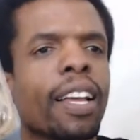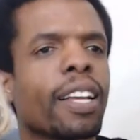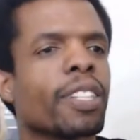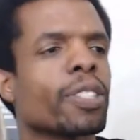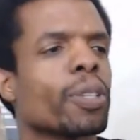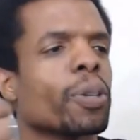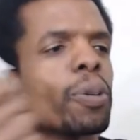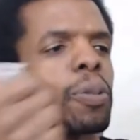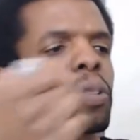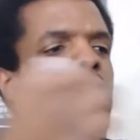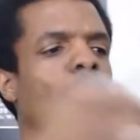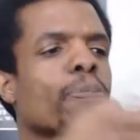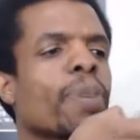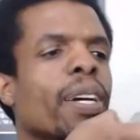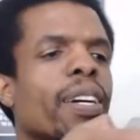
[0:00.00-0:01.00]
So this
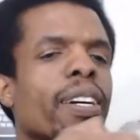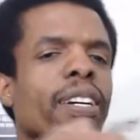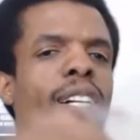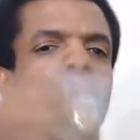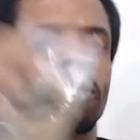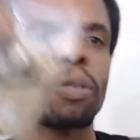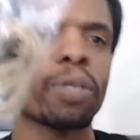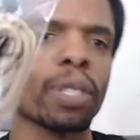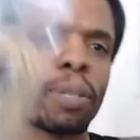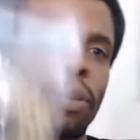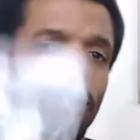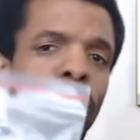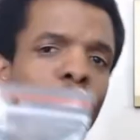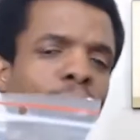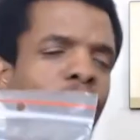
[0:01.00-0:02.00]
pair comes with the
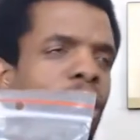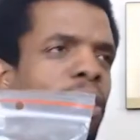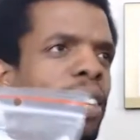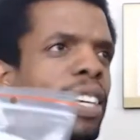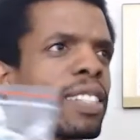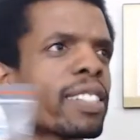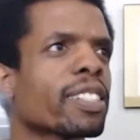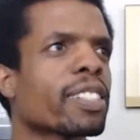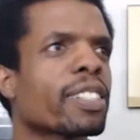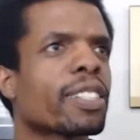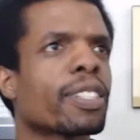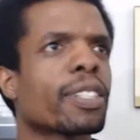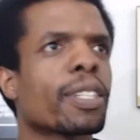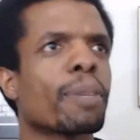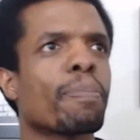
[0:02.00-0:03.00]
brown laces.
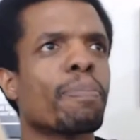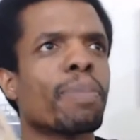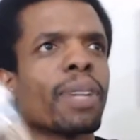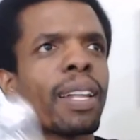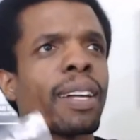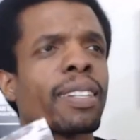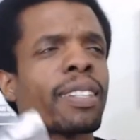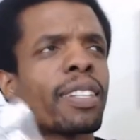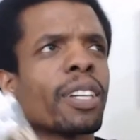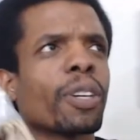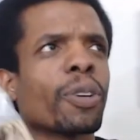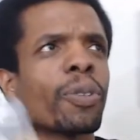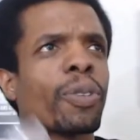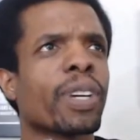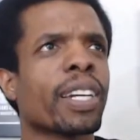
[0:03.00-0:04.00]
The bl- the
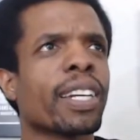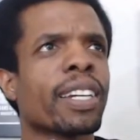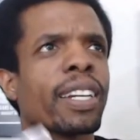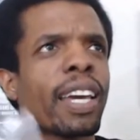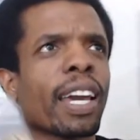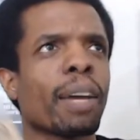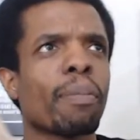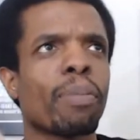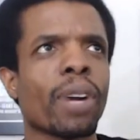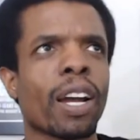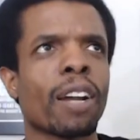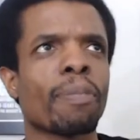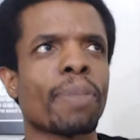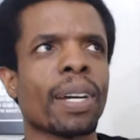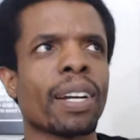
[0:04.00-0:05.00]
green and
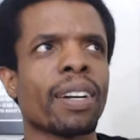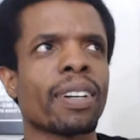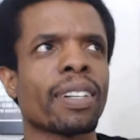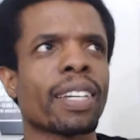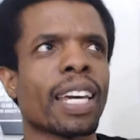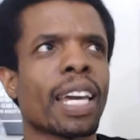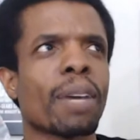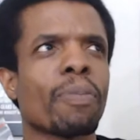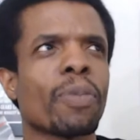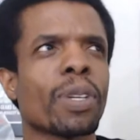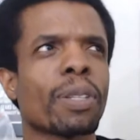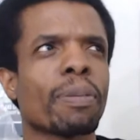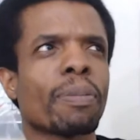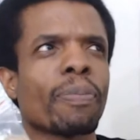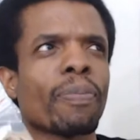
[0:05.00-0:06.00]
brown pair came
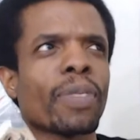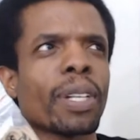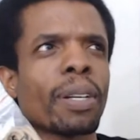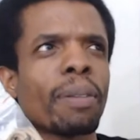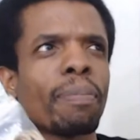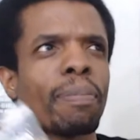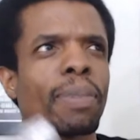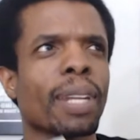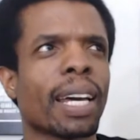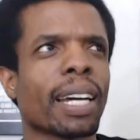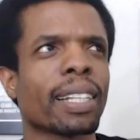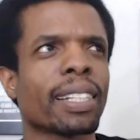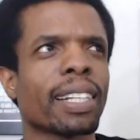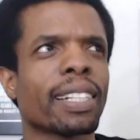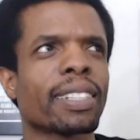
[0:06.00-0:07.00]
with black
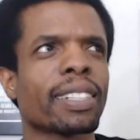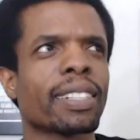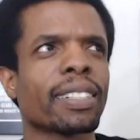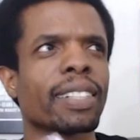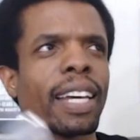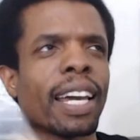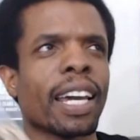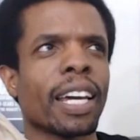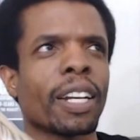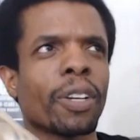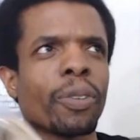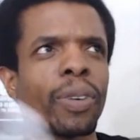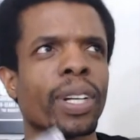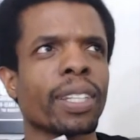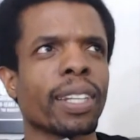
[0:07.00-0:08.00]
laces and
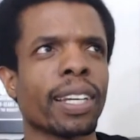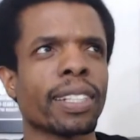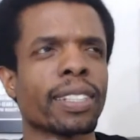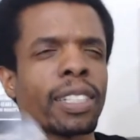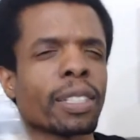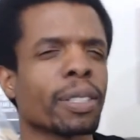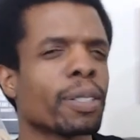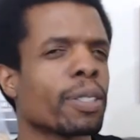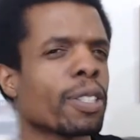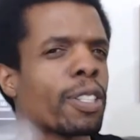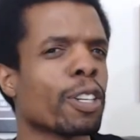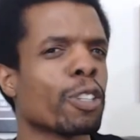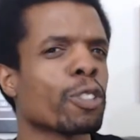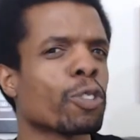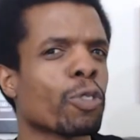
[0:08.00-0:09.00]
green laces.
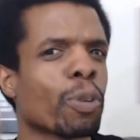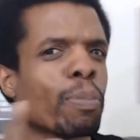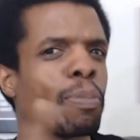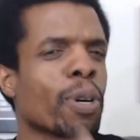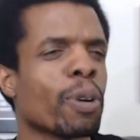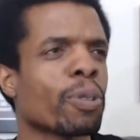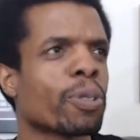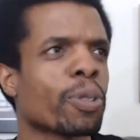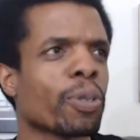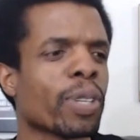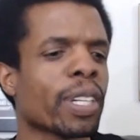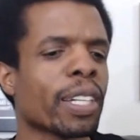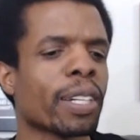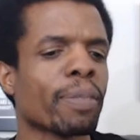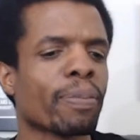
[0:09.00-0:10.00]
Those were both
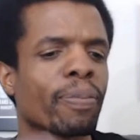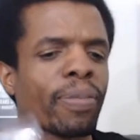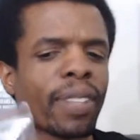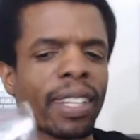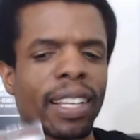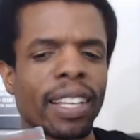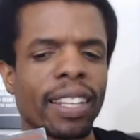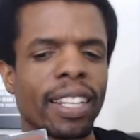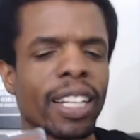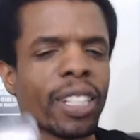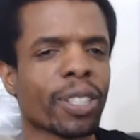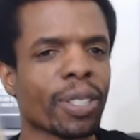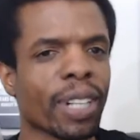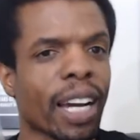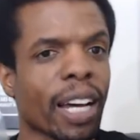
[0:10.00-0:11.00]
3M. These
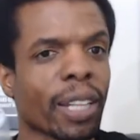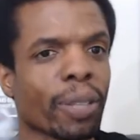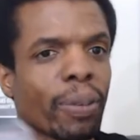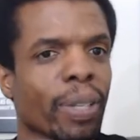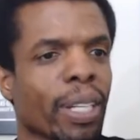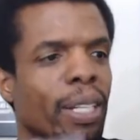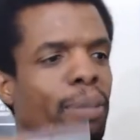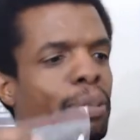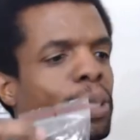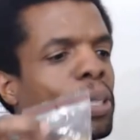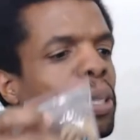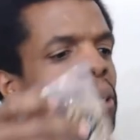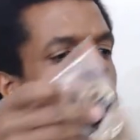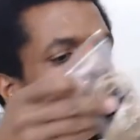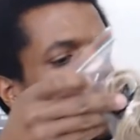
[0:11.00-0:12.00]
are not 3M.
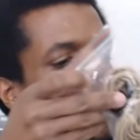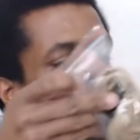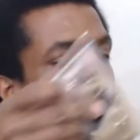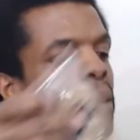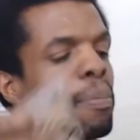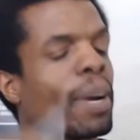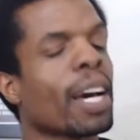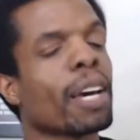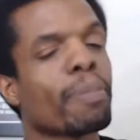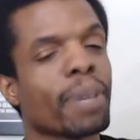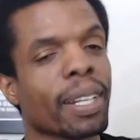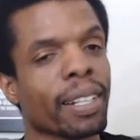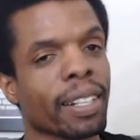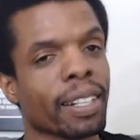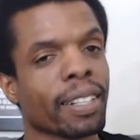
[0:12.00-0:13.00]
So in my
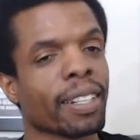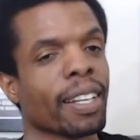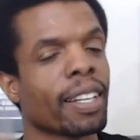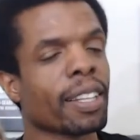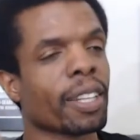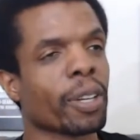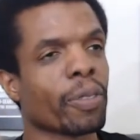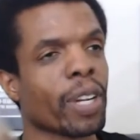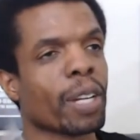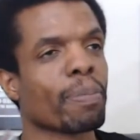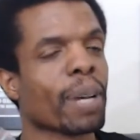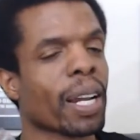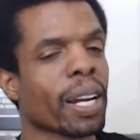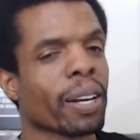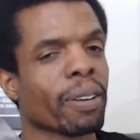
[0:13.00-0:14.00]
opinion, the green
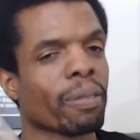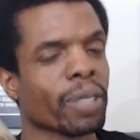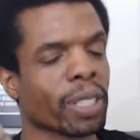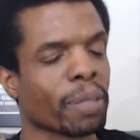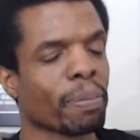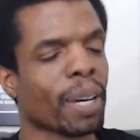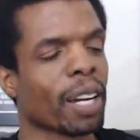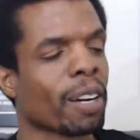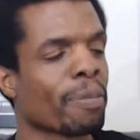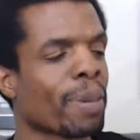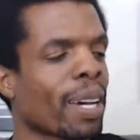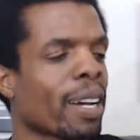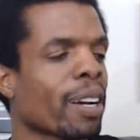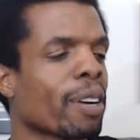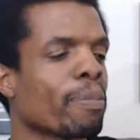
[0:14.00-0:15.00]
pair was the better
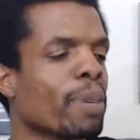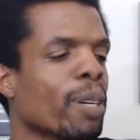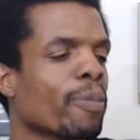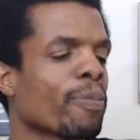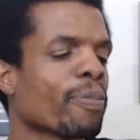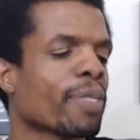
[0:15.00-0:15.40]
pair, but